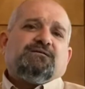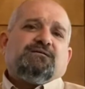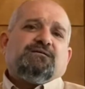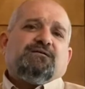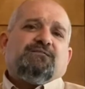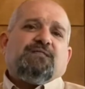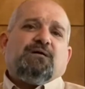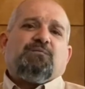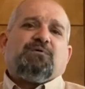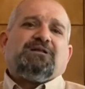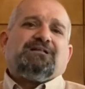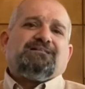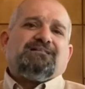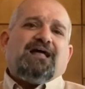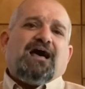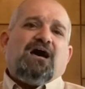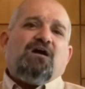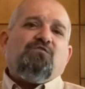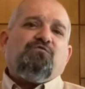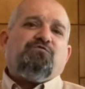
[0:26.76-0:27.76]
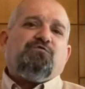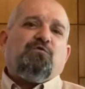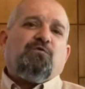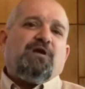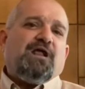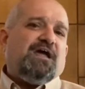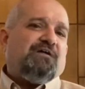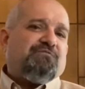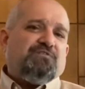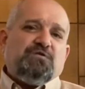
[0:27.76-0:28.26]
that would allow for
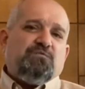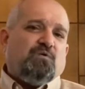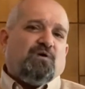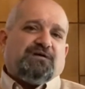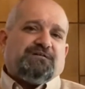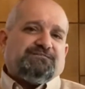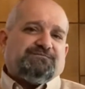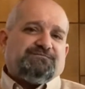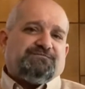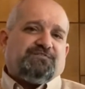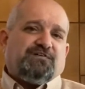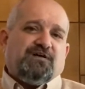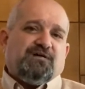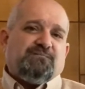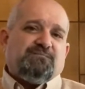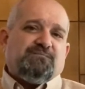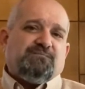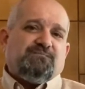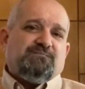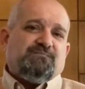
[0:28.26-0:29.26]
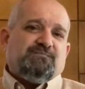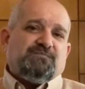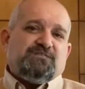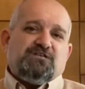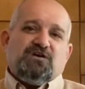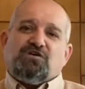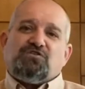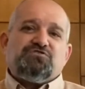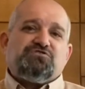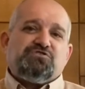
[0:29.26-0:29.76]
everyone, from
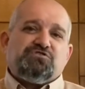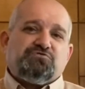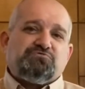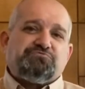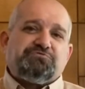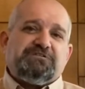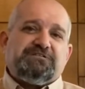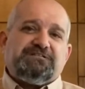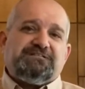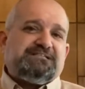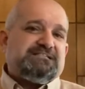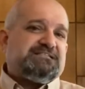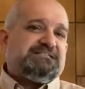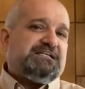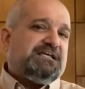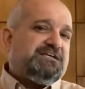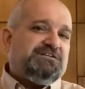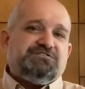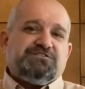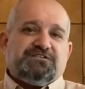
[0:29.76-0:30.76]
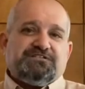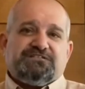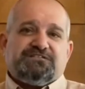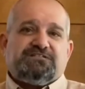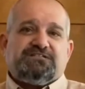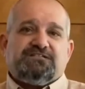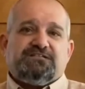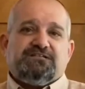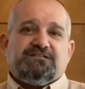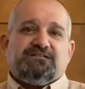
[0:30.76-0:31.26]
young children to sages,
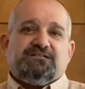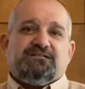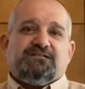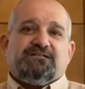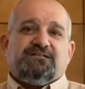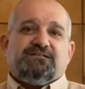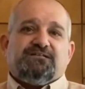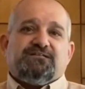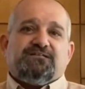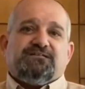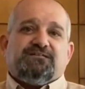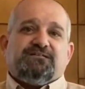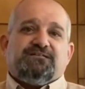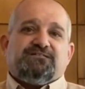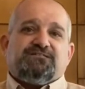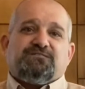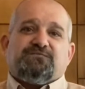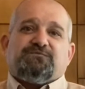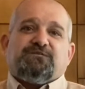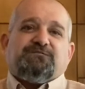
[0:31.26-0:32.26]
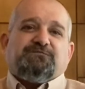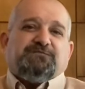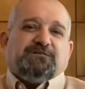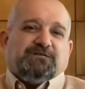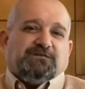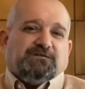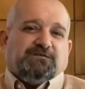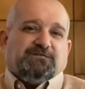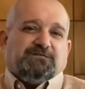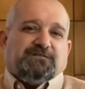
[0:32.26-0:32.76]
to
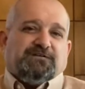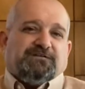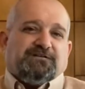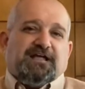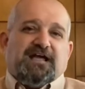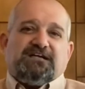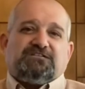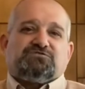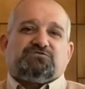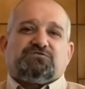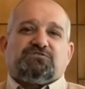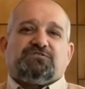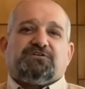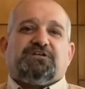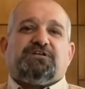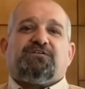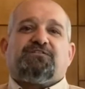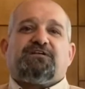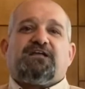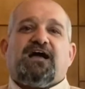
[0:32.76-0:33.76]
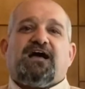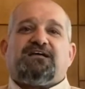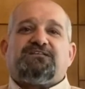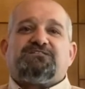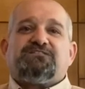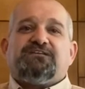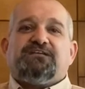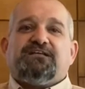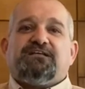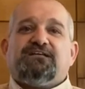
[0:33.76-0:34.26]
fulfill their natural
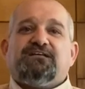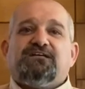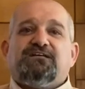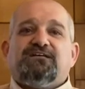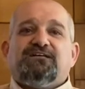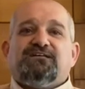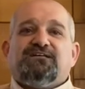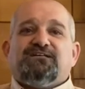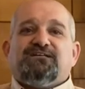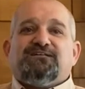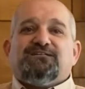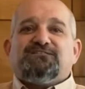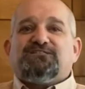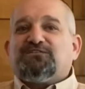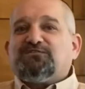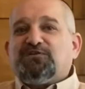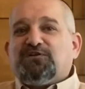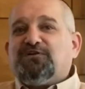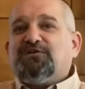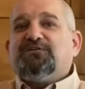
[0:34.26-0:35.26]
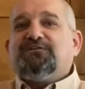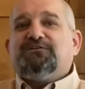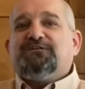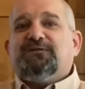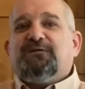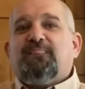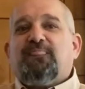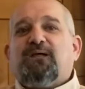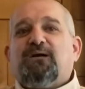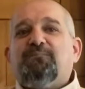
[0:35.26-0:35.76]
curiosity to learn
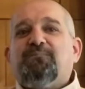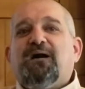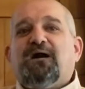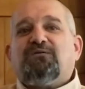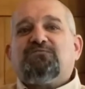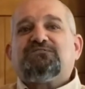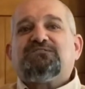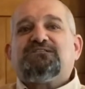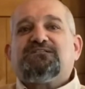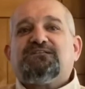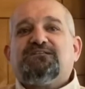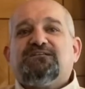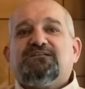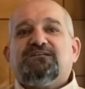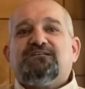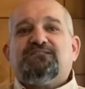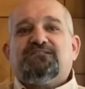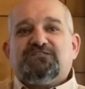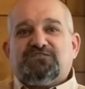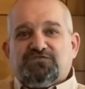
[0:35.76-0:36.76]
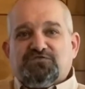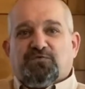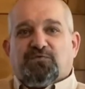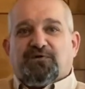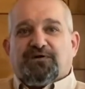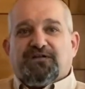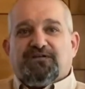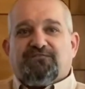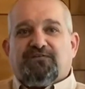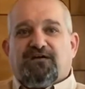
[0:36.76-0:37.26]
about the
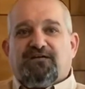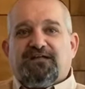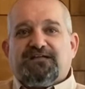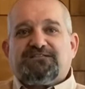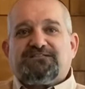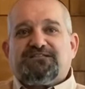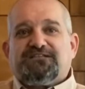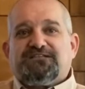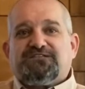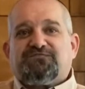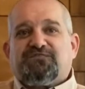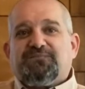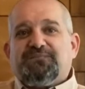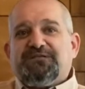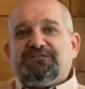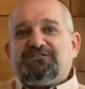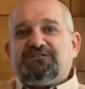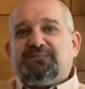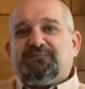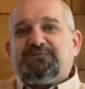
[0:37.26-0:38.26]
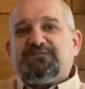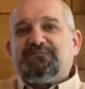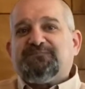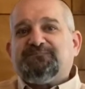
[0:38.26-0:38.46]
story of our exodus from Egypt.